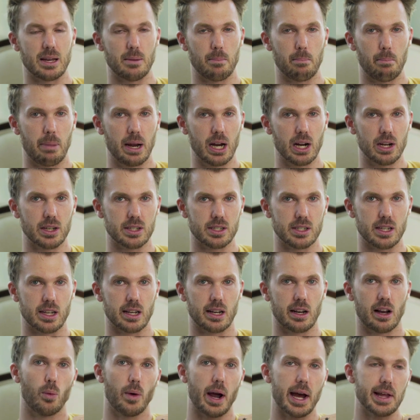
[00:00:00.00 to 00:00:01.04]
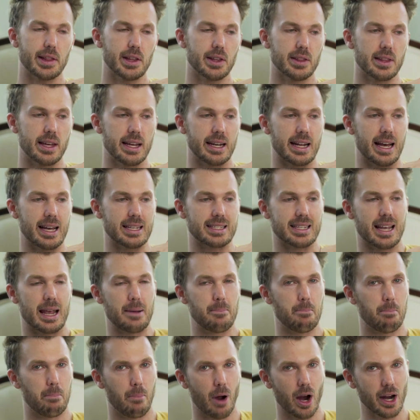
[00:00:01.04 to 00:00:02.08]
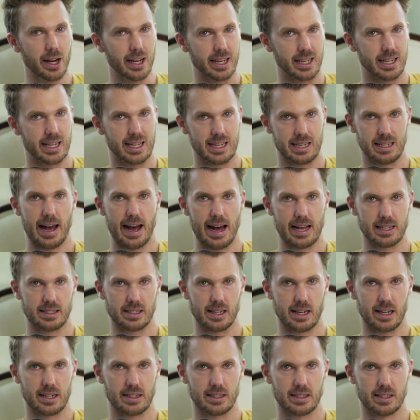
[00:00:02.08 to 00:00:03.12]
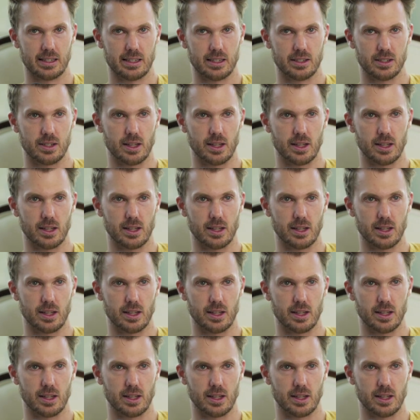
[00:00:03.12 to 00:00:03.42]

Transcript: embarrassing rather than as a marketing asset.